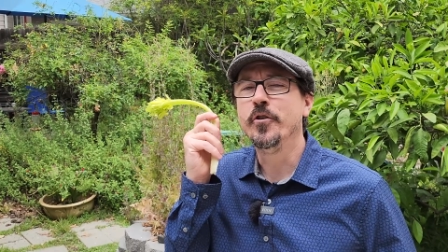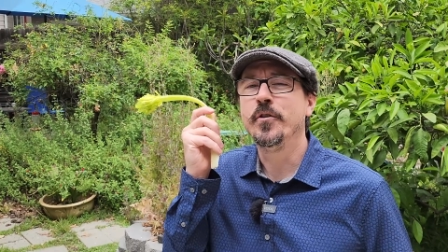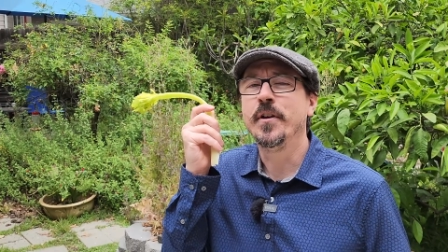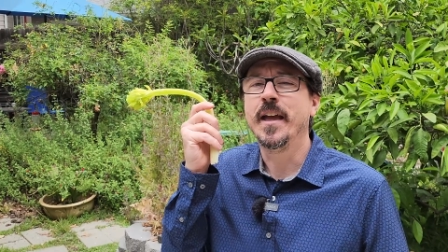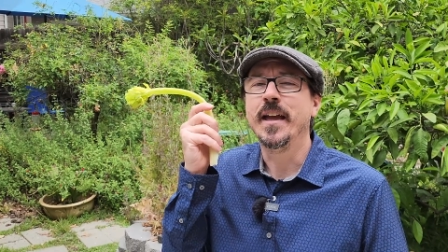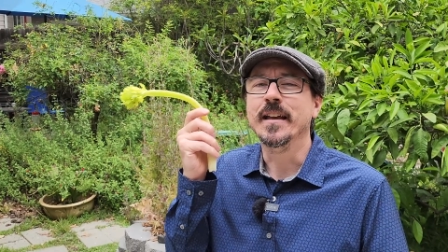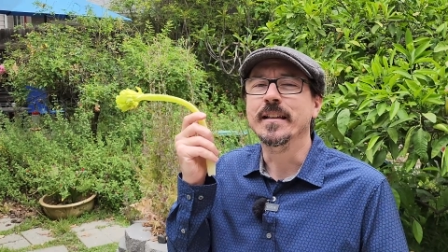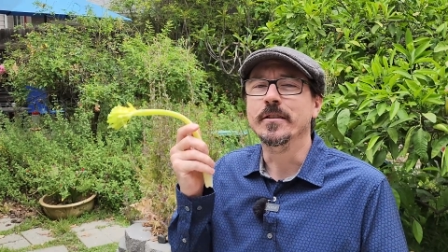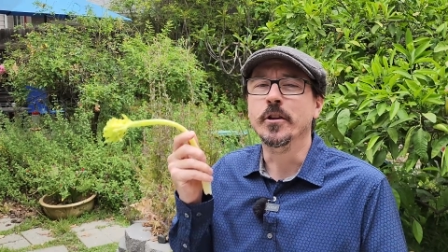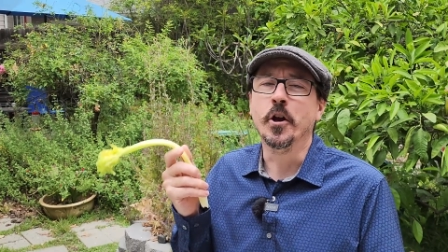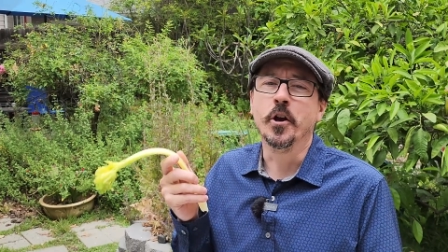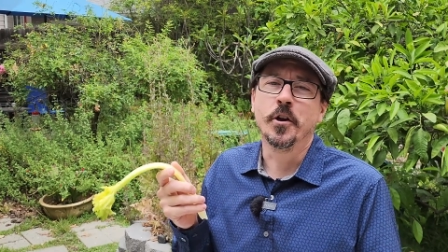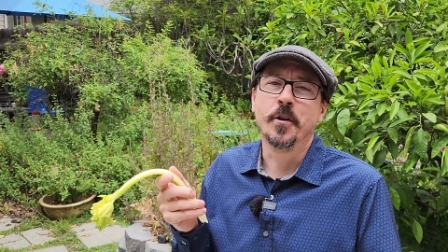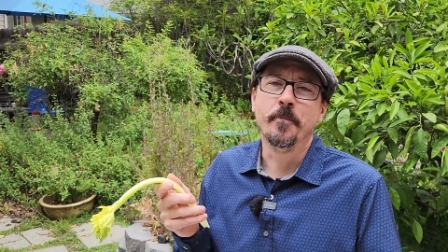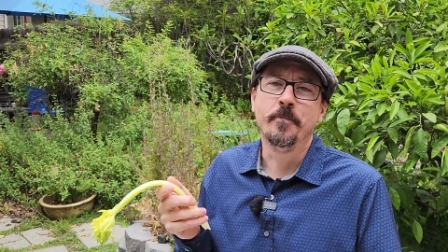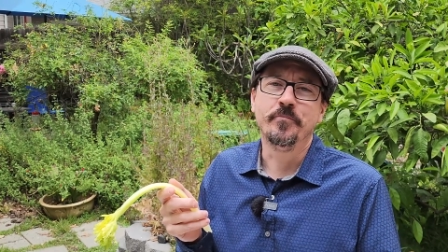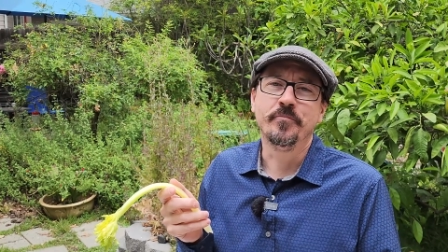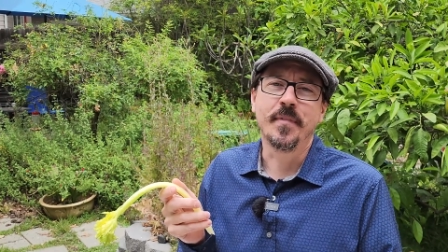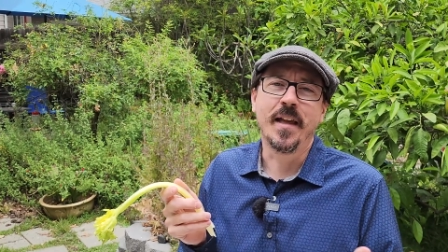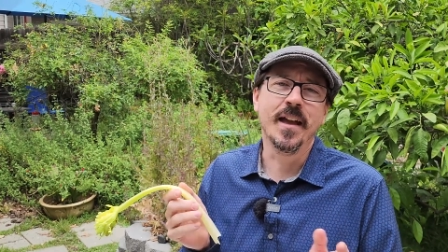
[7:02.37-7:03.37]
okay, look,
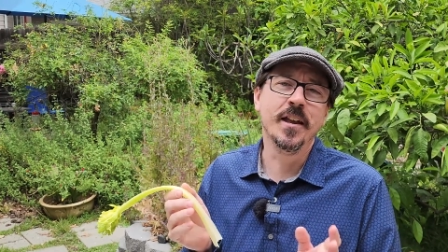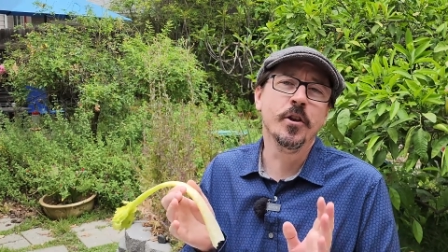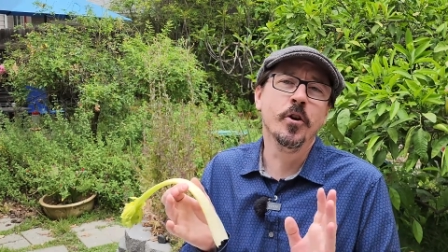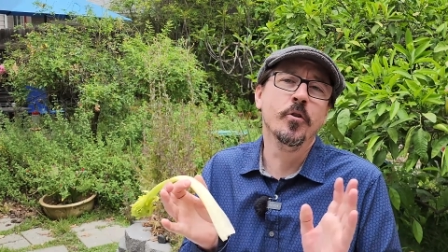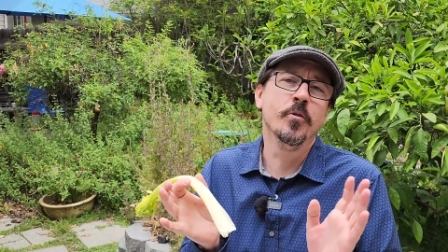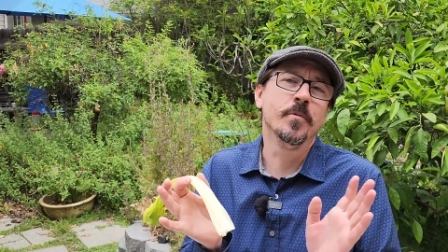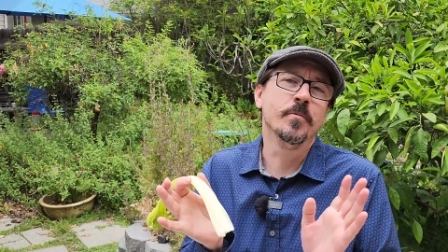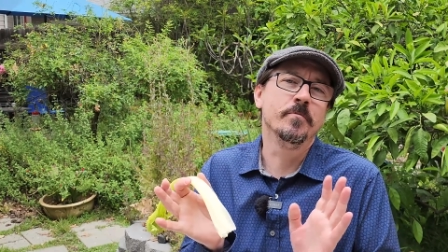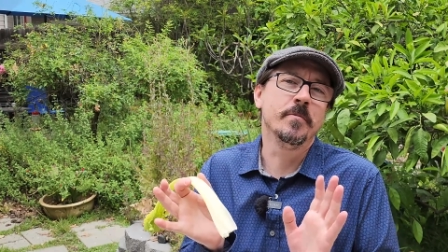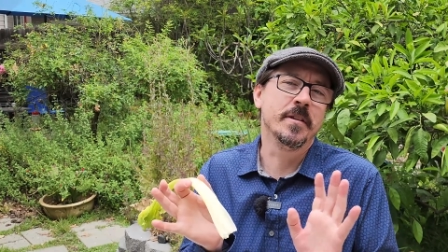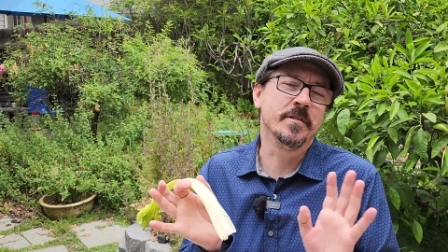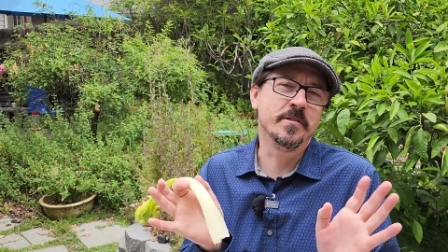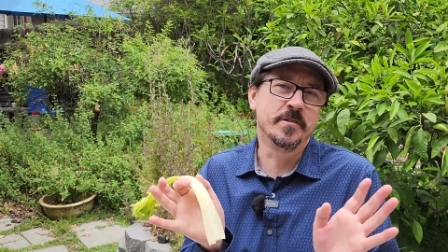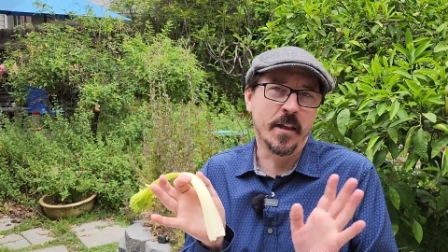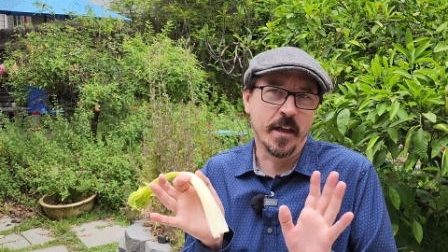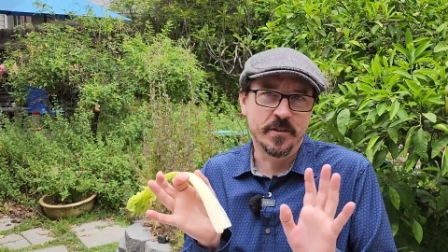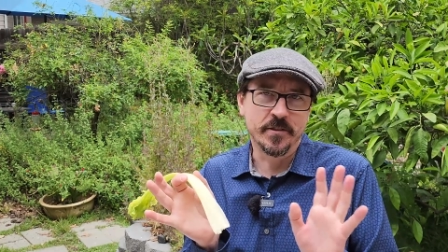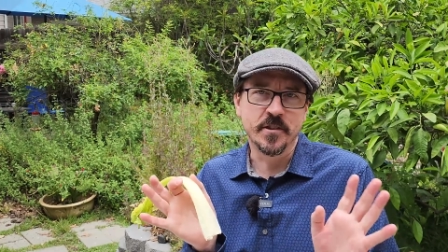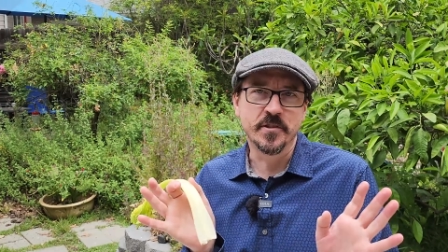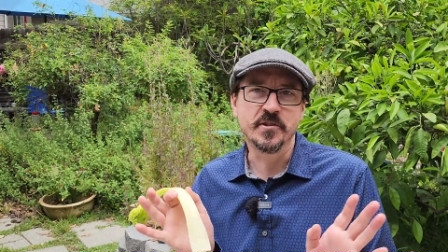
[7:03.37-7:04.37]
I know it's
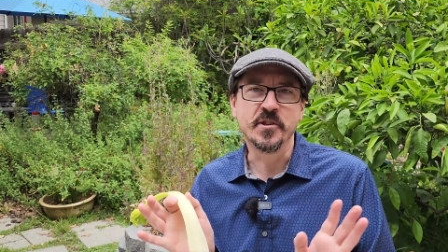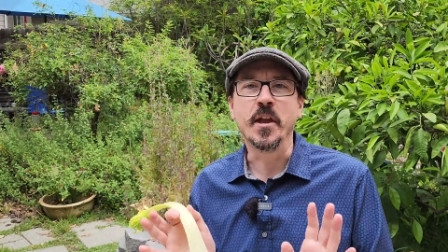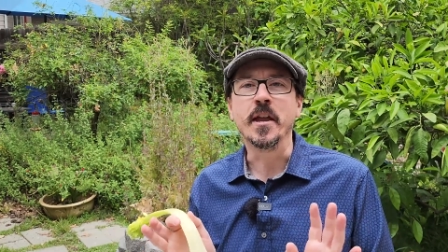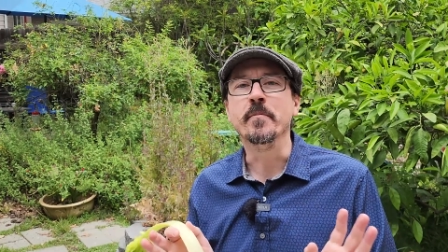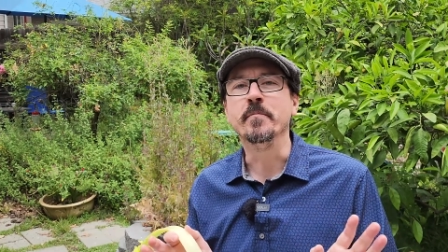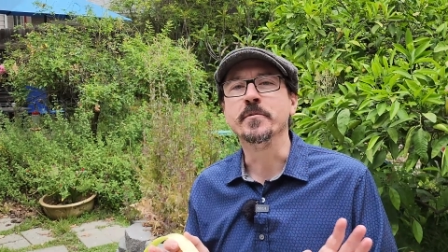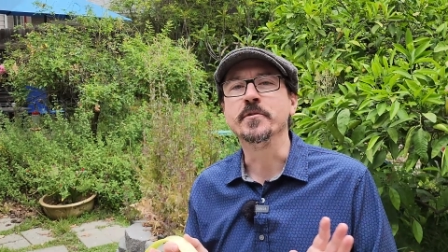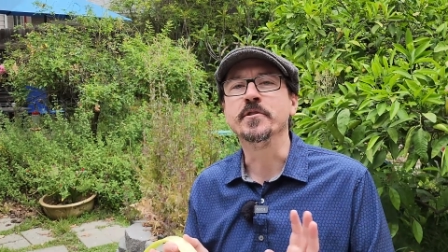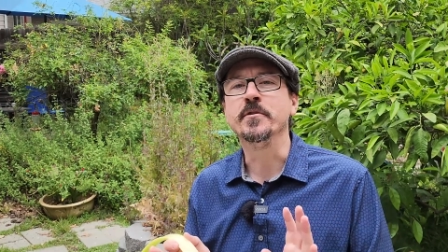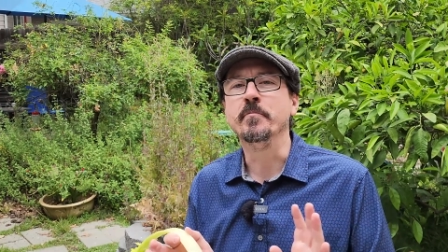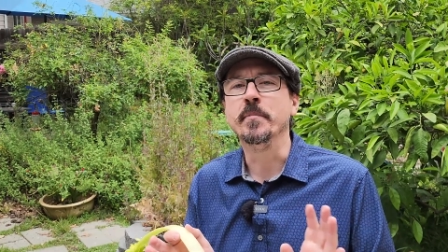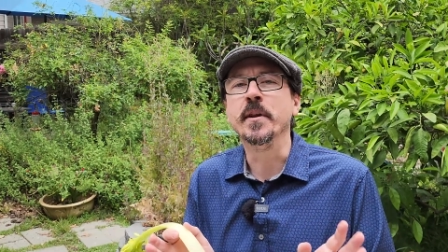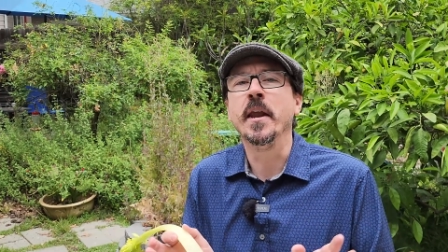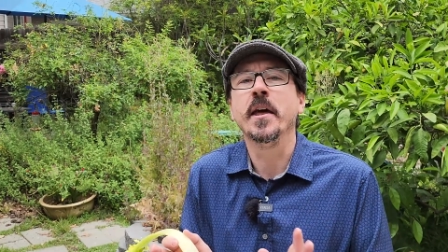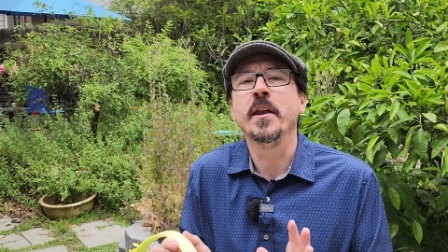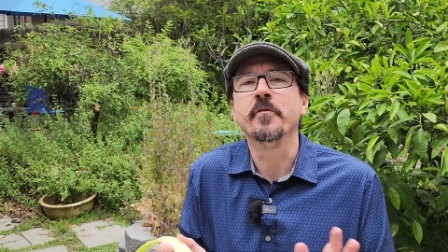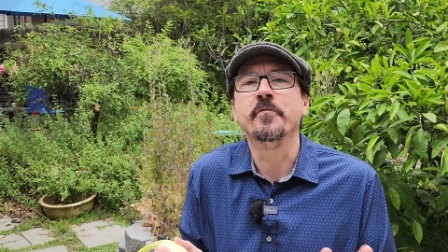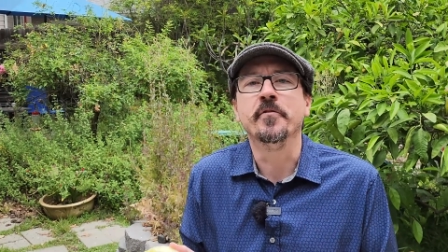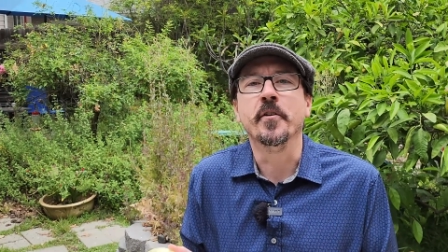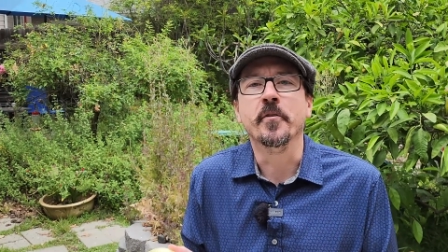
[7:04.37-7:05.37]
not the same as the
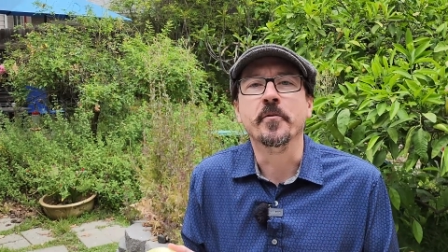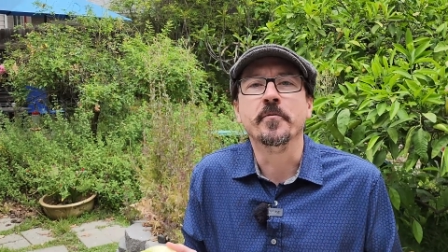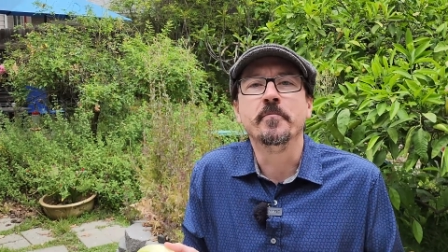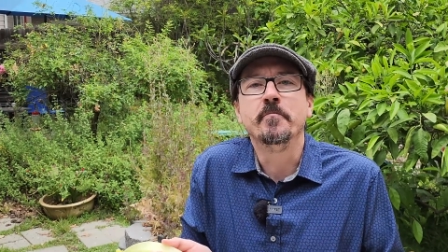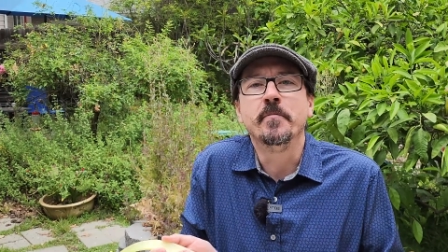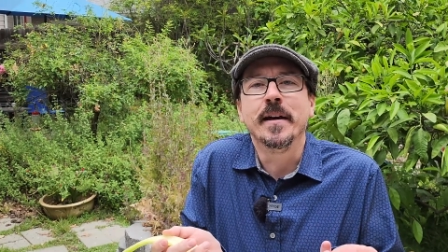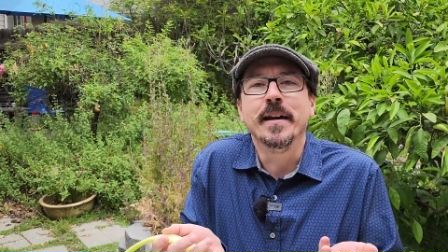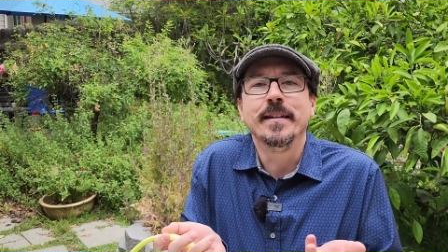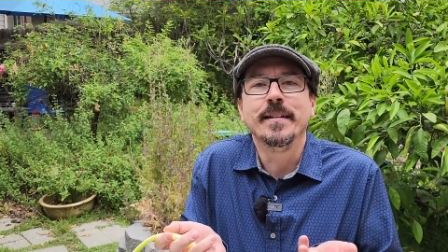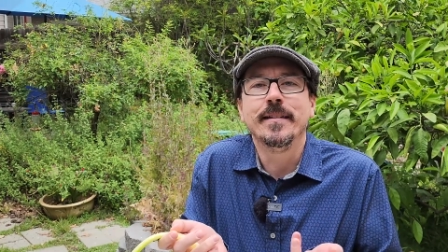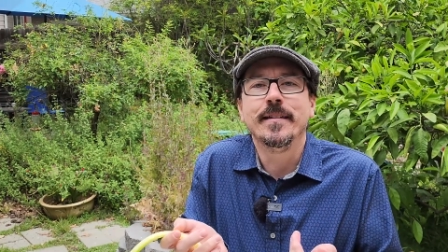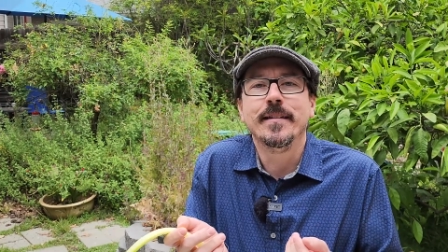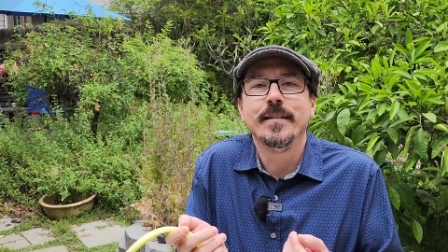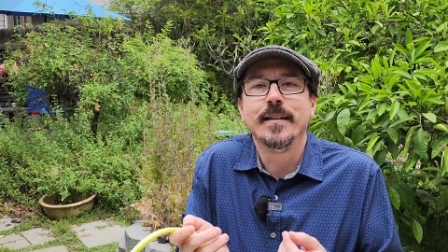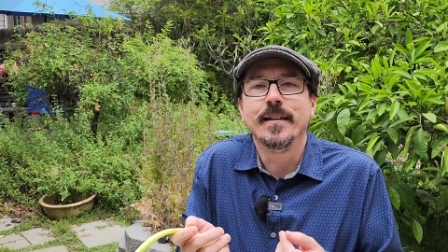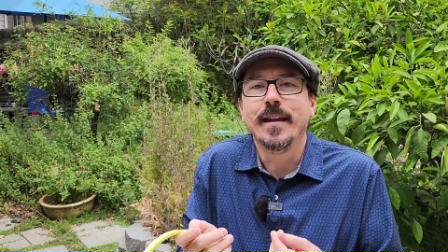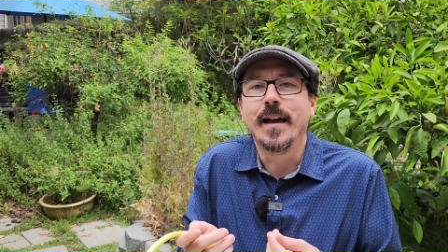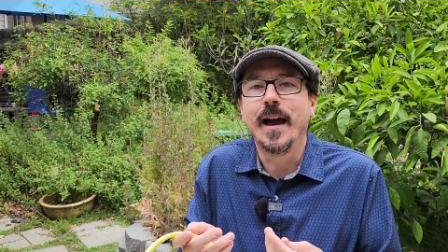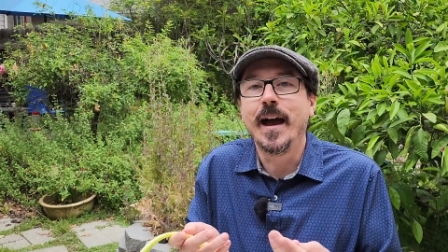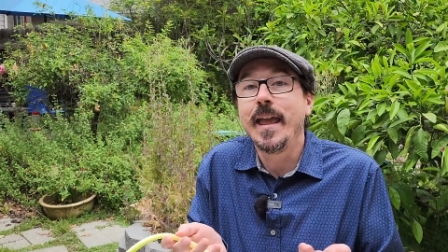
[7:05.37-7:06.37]
banana phone, but
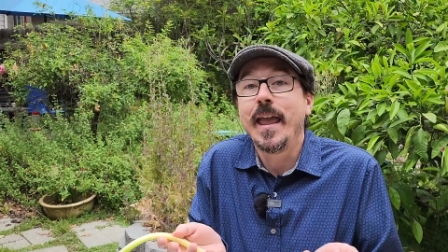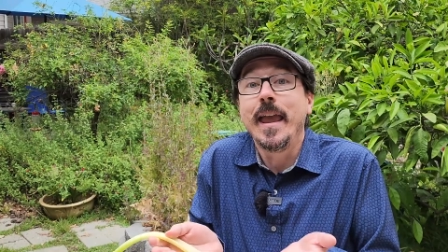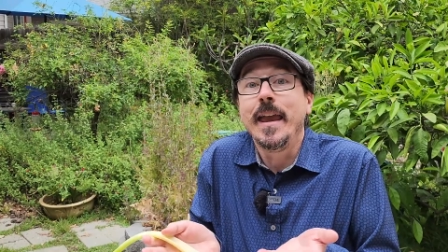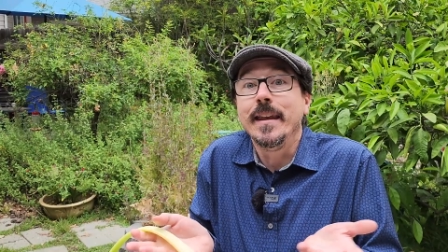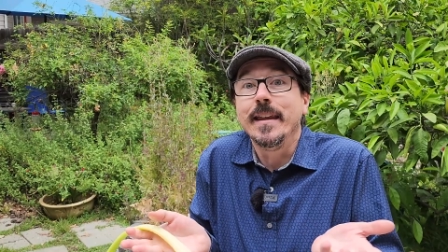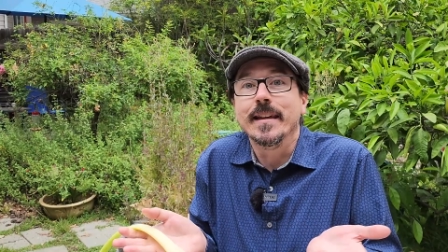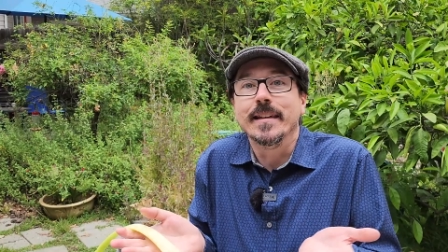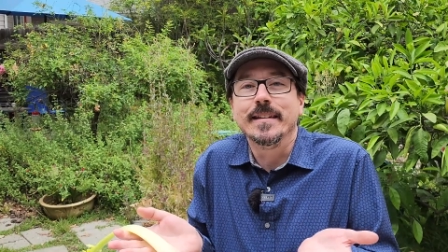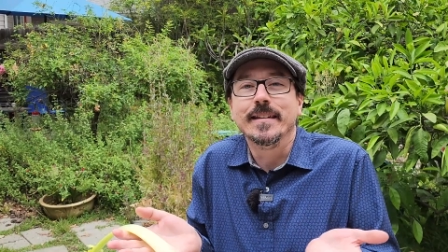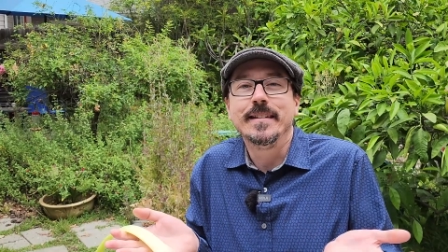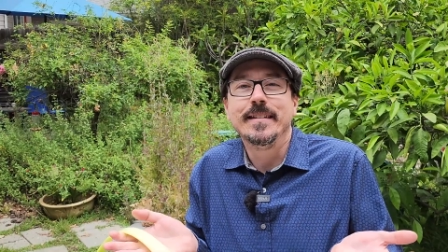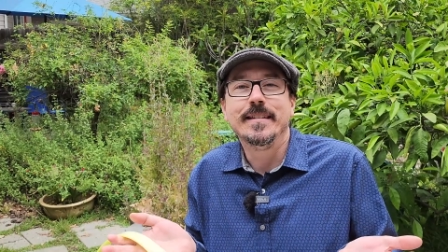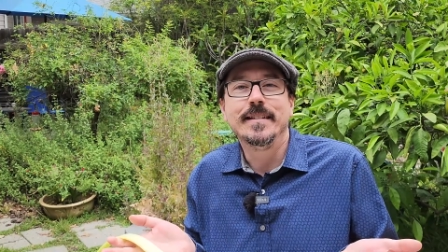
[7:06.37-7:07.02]
I ate it.